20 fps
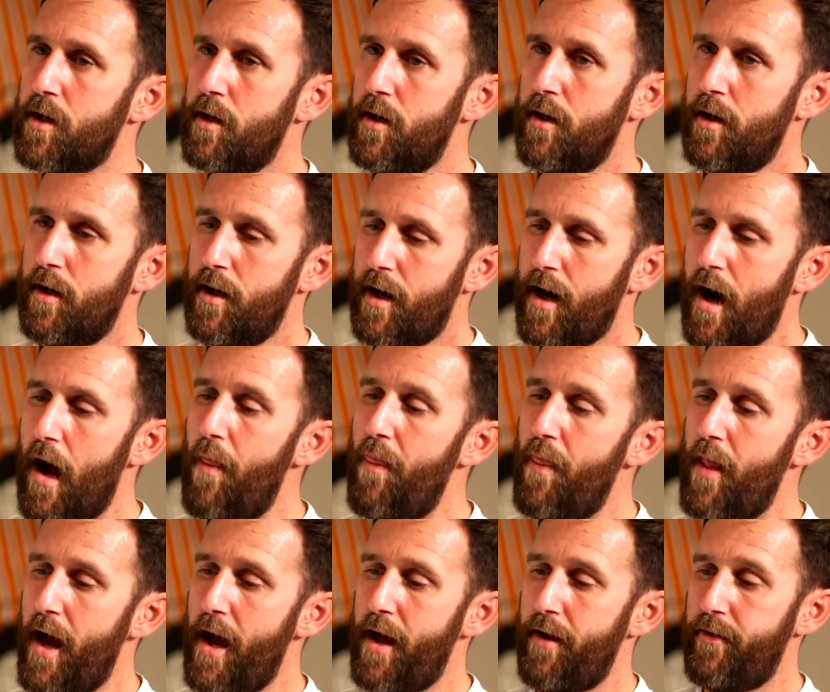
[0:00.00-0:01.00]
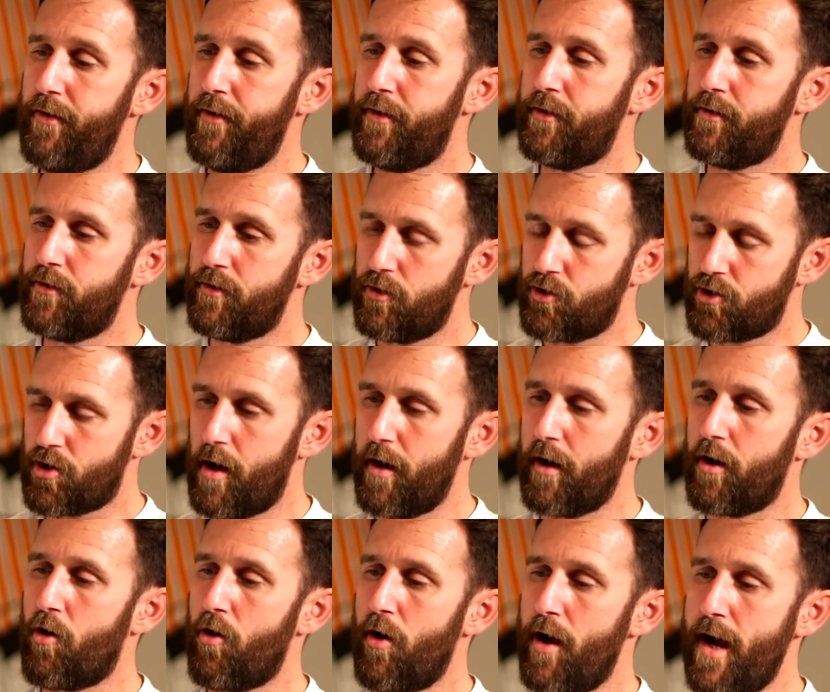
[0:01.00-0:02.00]
Mm -hmm and then try
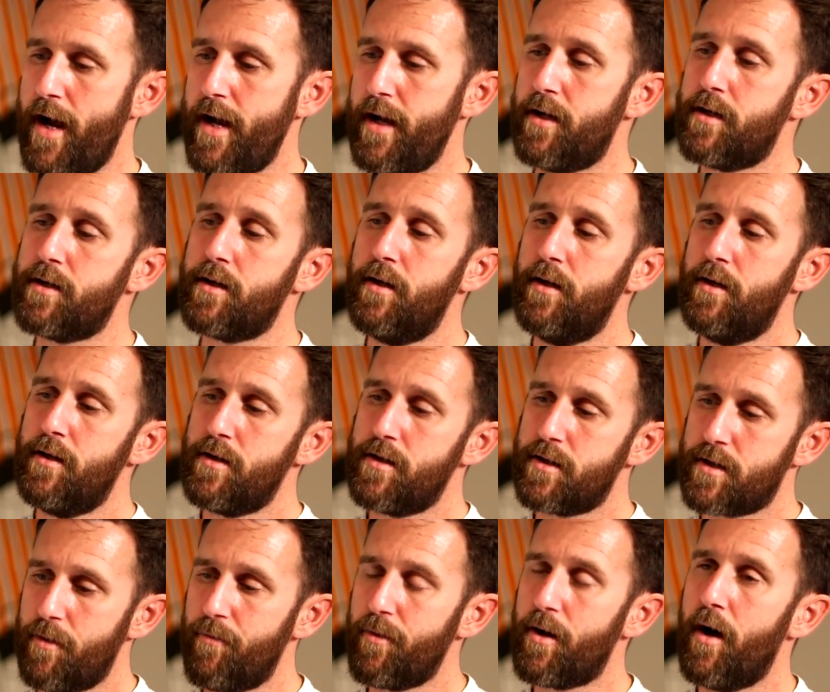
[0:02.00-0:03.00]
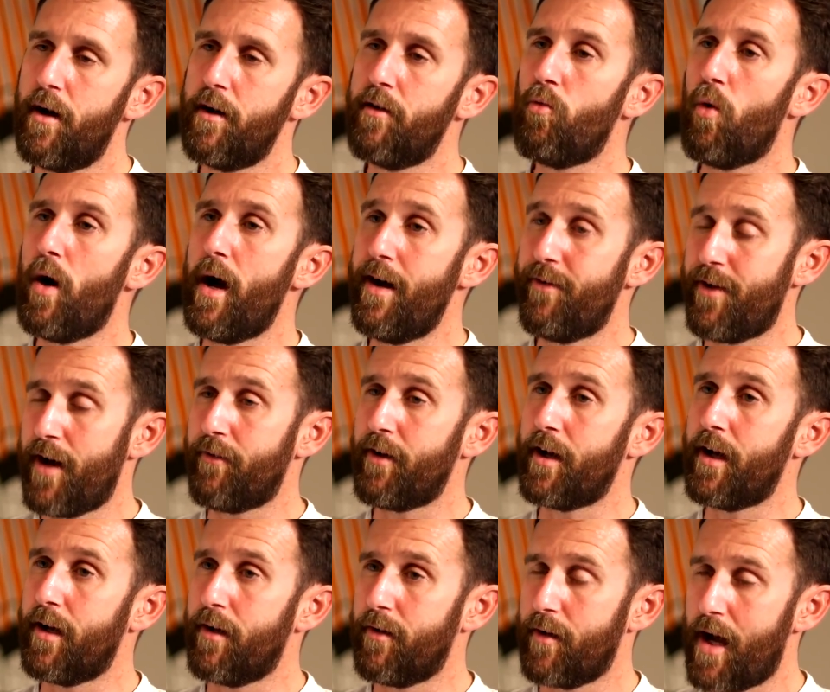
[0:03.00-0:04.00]
and create some kind of way of
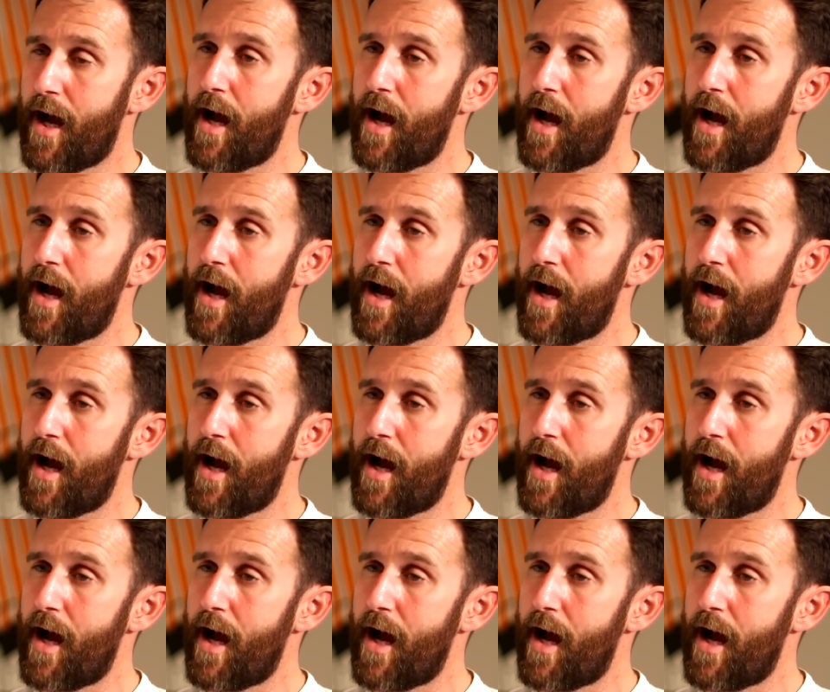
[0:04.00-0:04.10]
having,